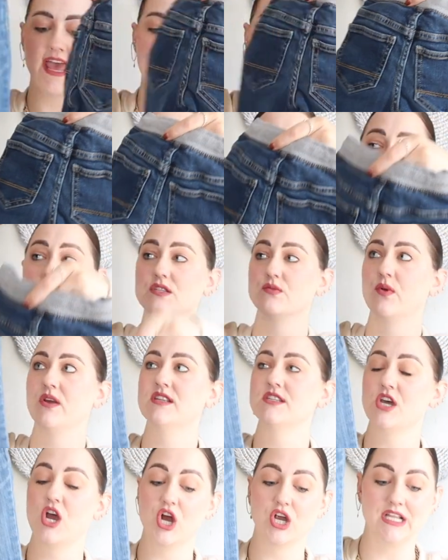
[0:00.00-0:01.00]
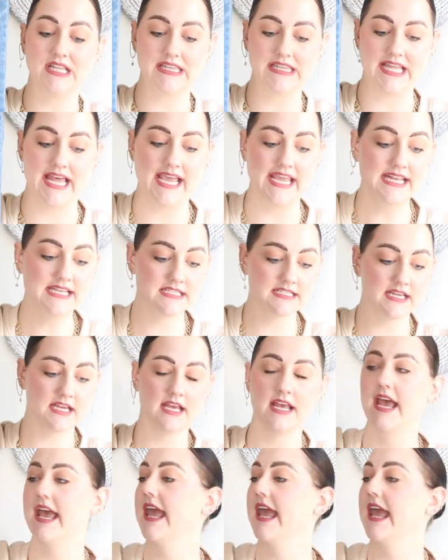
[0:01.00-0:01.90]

And these ones are light